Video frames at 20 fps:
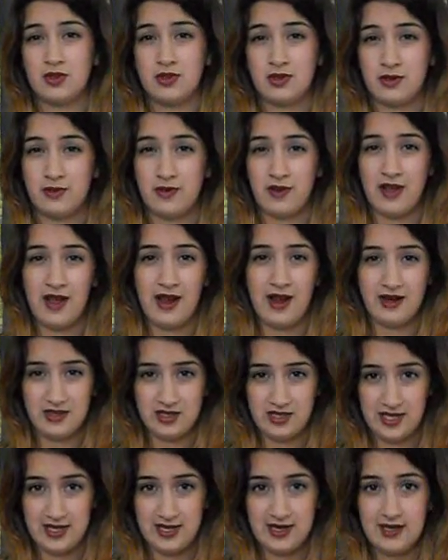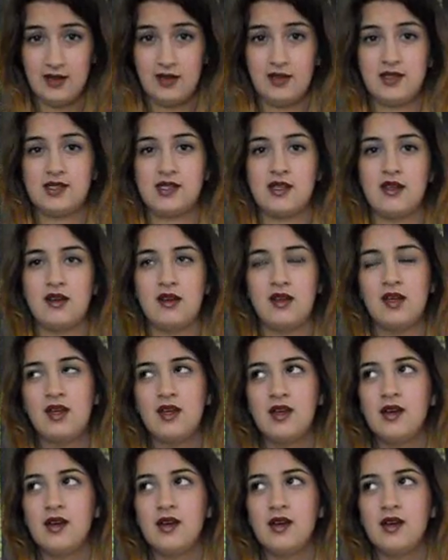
A lot of like antiques and